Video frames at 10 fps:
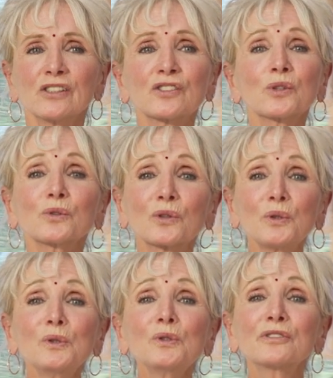So
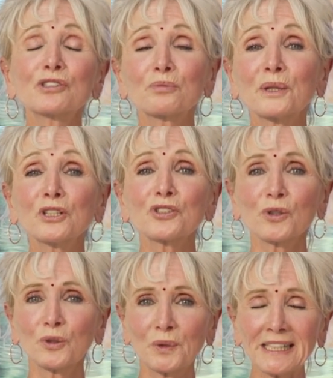through
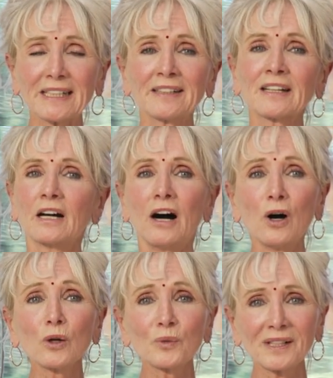spiritual awakening,
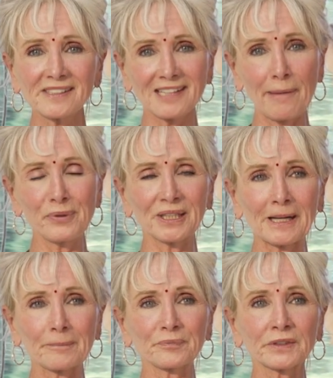all what's
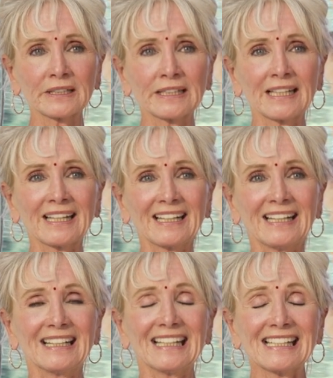happening
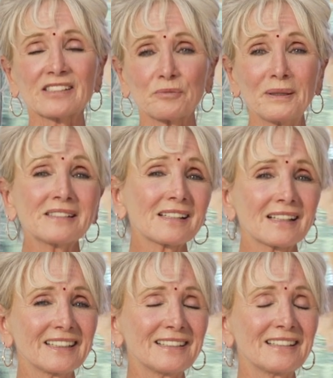is
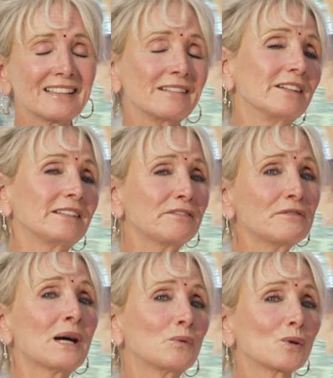basically, Devi
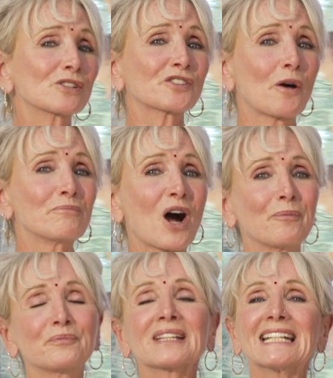Mayi will sum
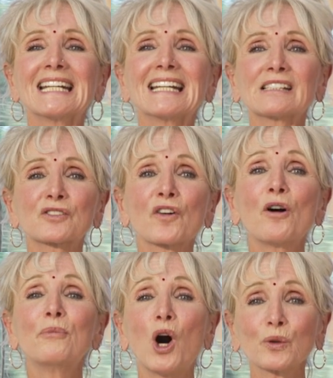up, is
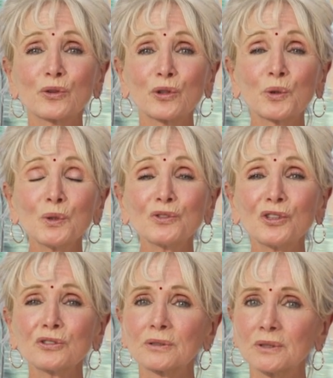from untruth
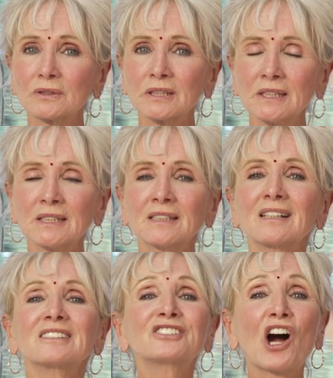to truth,
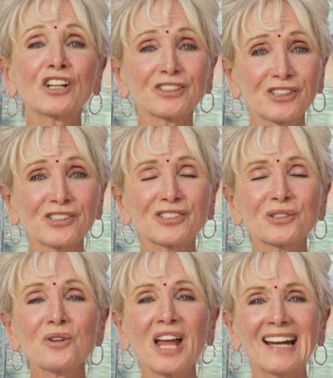darkness
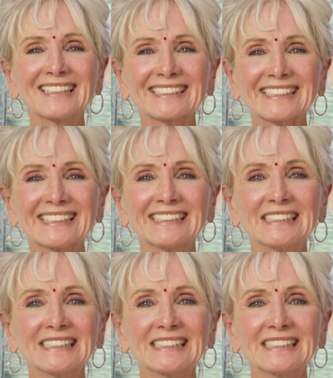to light,